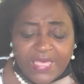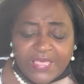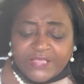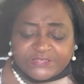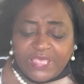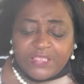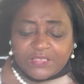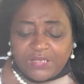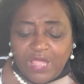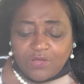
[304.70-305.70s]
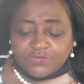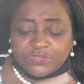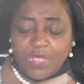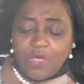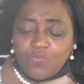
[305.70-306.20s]
It's getting close.
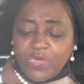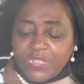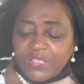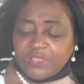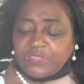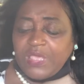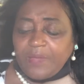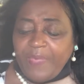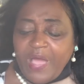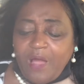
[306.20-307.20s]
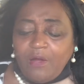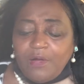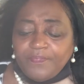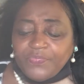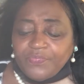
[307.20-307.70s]
We need to think about
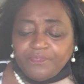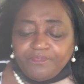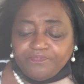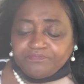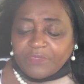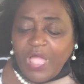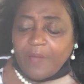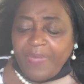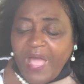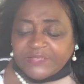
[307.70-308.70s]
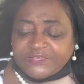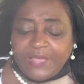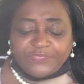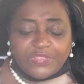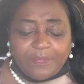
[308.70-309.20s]

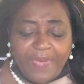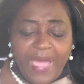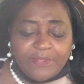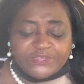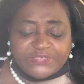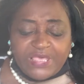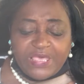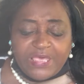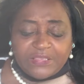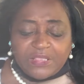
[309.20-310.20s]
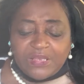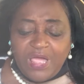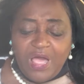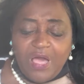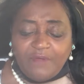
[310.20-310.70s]
something. The Bible said the
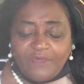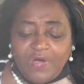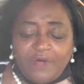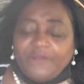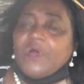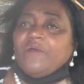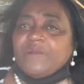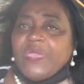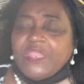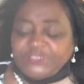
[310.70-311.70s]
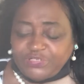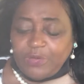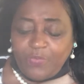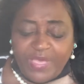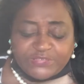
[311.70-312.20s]
love of many
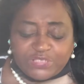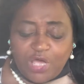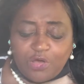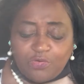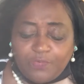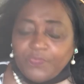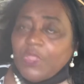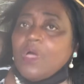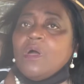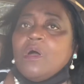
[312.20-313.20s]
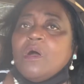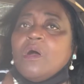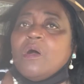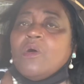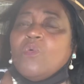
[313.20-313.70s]
shall wax cold.
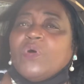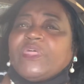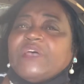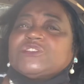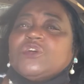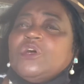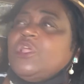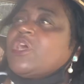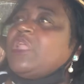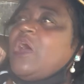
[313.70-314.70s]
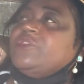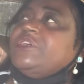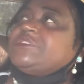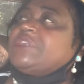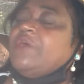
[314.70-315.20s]
Well, that's good. Look at all
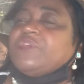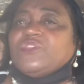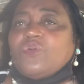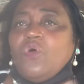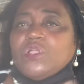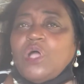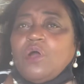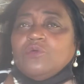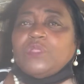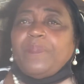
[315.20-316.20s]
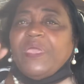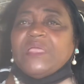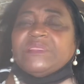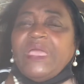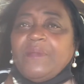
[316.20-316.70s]
this stuff that's going on. The
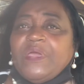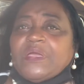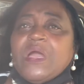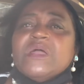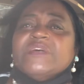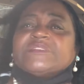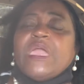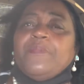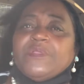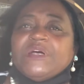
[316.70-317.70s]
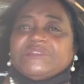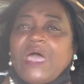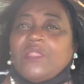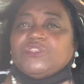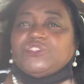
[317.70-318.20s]
pandemic is keeping us
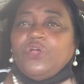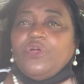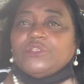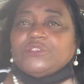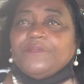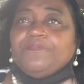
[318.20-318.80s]
out of church.